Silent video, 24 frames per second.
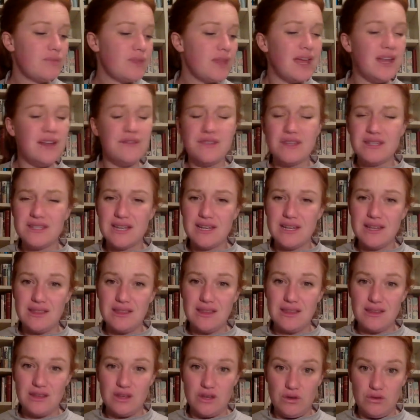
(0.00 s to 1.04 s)
And if there's
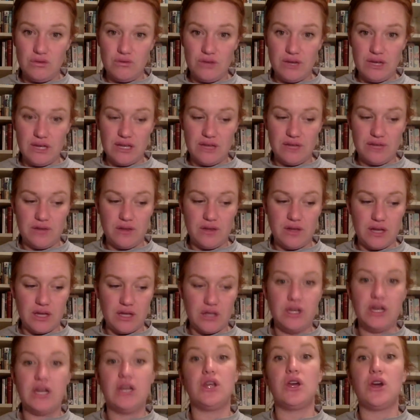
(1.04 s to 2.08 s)
anything that you really feel like
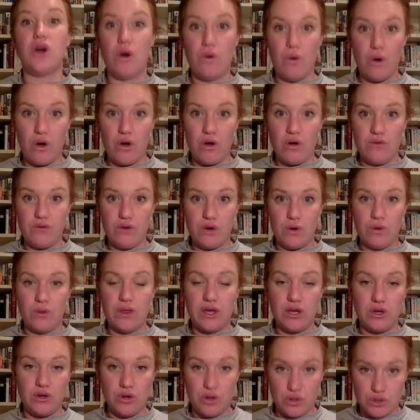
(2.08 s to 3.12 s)
you need to go over or
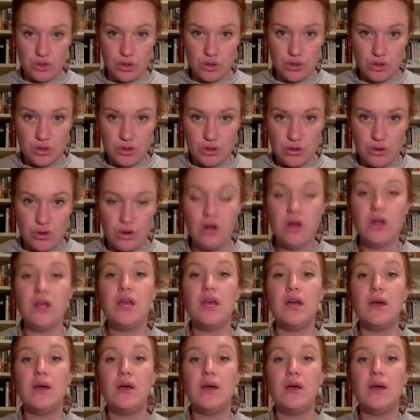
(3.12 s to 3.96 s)
that you're not too sure,